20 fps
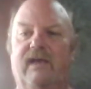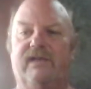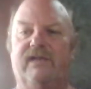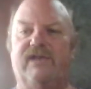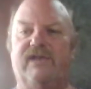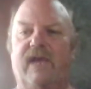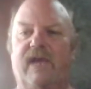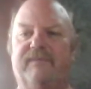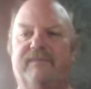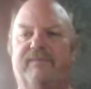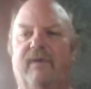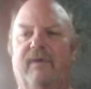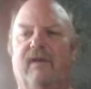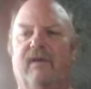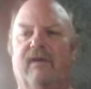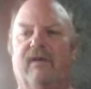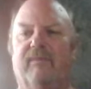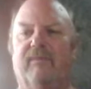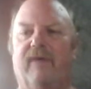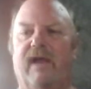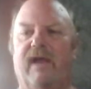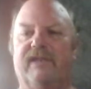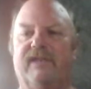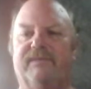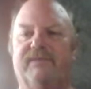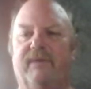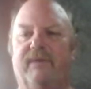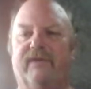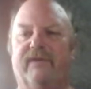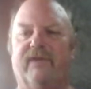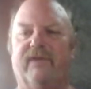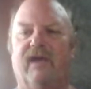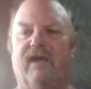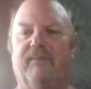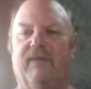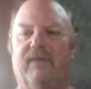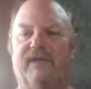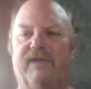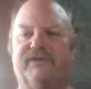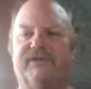James Miller, Brian Smith,
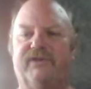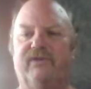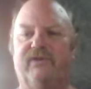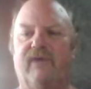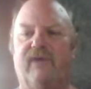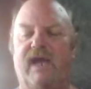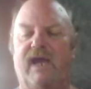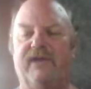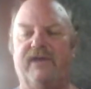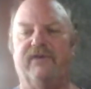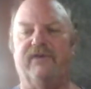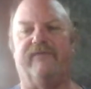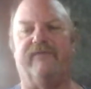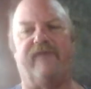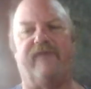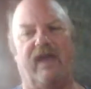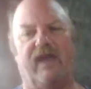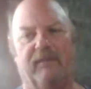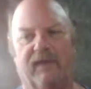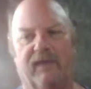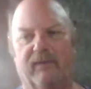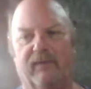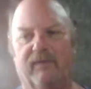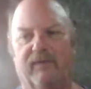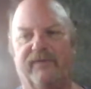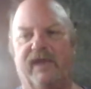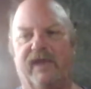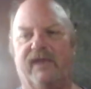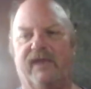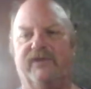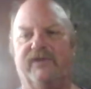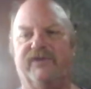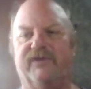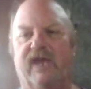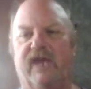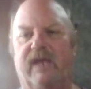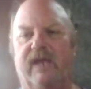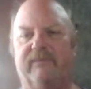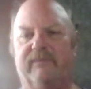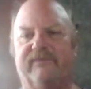God bless you and your family. Well, thank you,
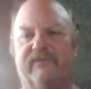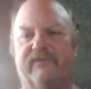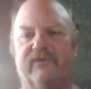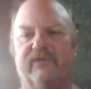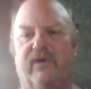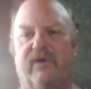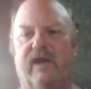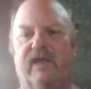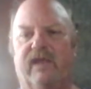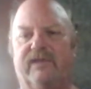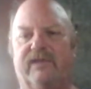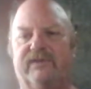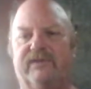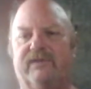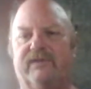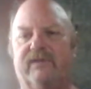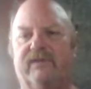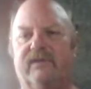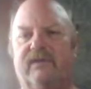James, for joining us.